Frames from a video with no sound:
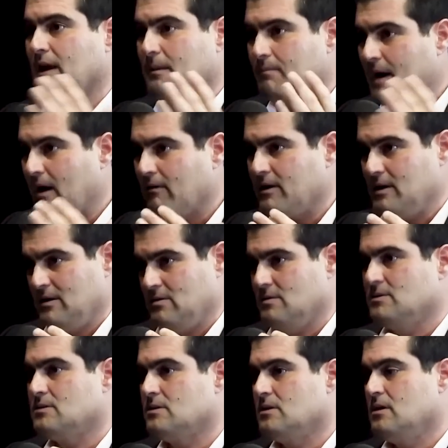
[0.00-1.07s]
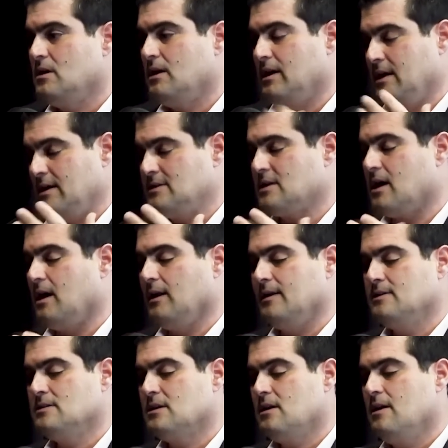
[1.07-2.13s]
like Barry used and his
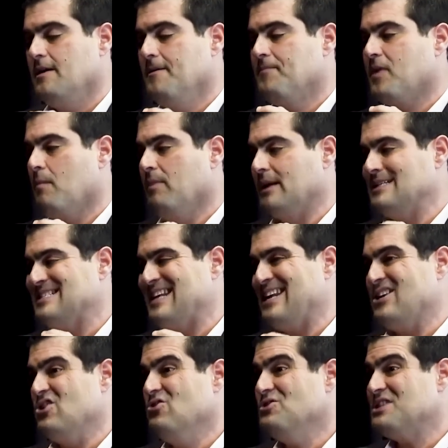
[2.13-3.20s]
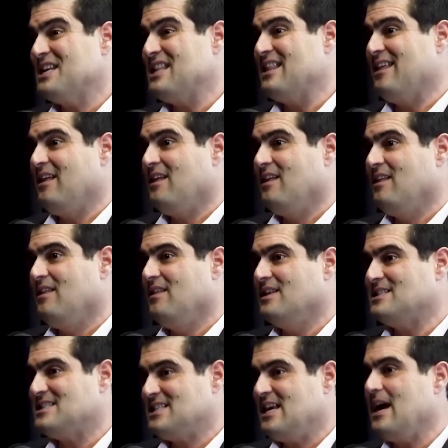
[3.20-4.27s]
colleagues, but instead using the
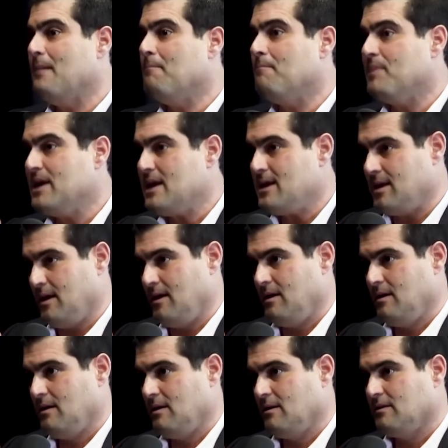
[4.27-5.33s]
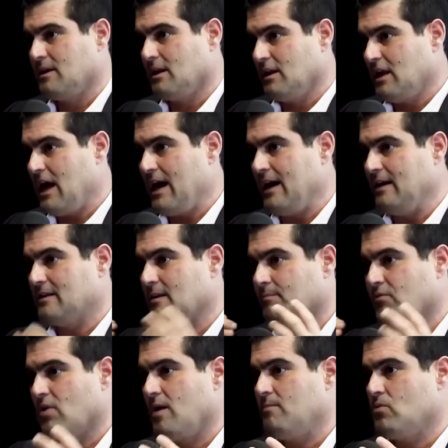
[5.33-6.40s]
C M B, the light, the
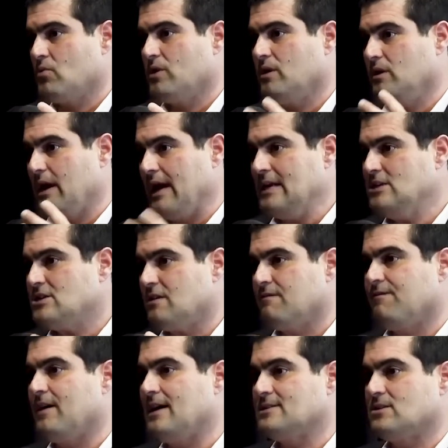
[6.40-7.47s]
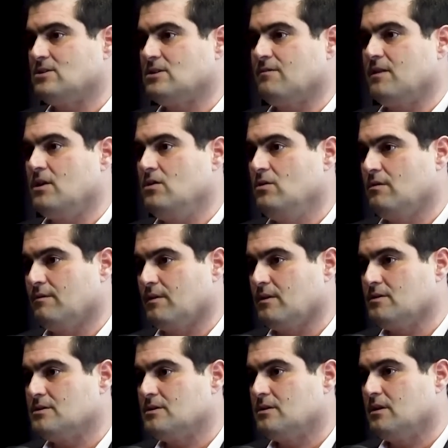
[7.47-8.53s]
primordial ancient fossils of the
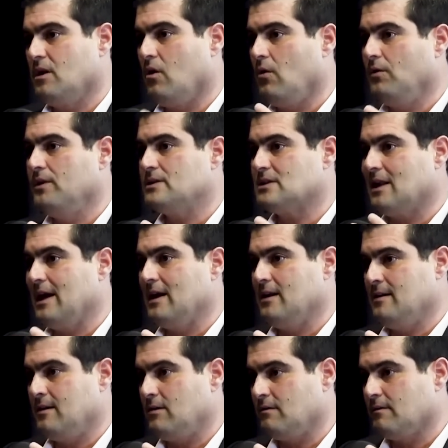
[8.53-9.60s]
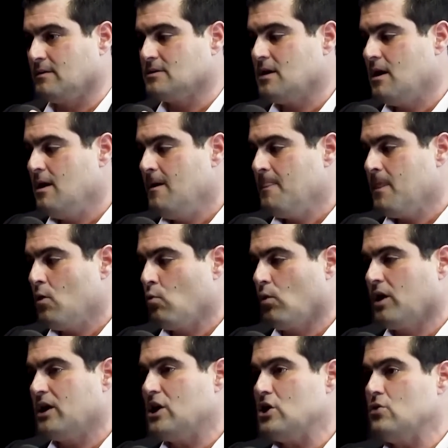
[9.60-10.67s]
universe, the oldest light in the universe. We're
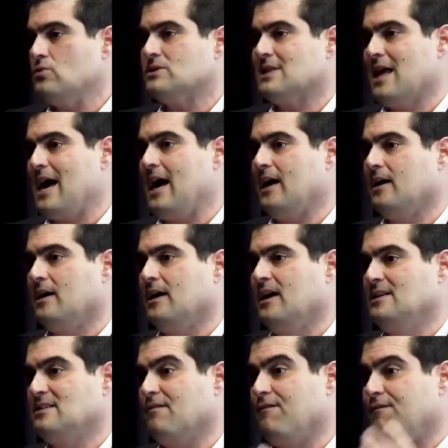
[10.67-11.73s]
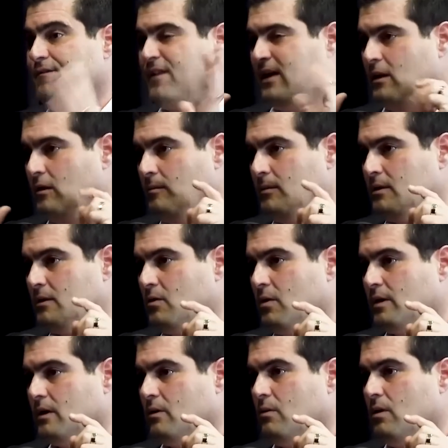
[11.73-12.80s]
going to use that as a film,
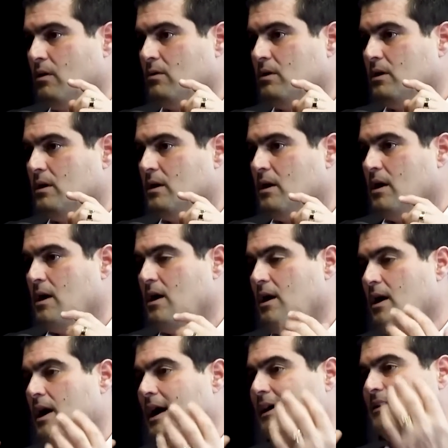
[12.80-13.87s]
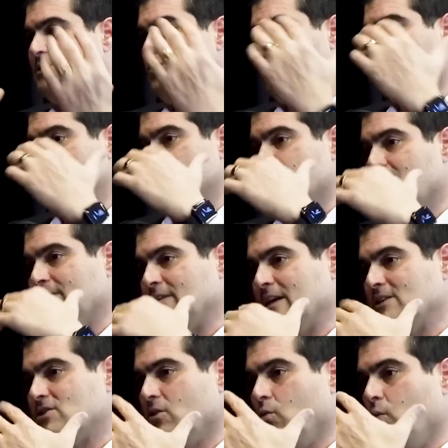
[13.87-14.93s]
quote unquote, onto which
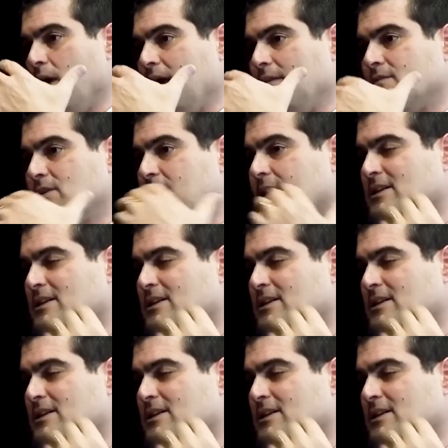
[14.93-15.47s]
gravitational waves get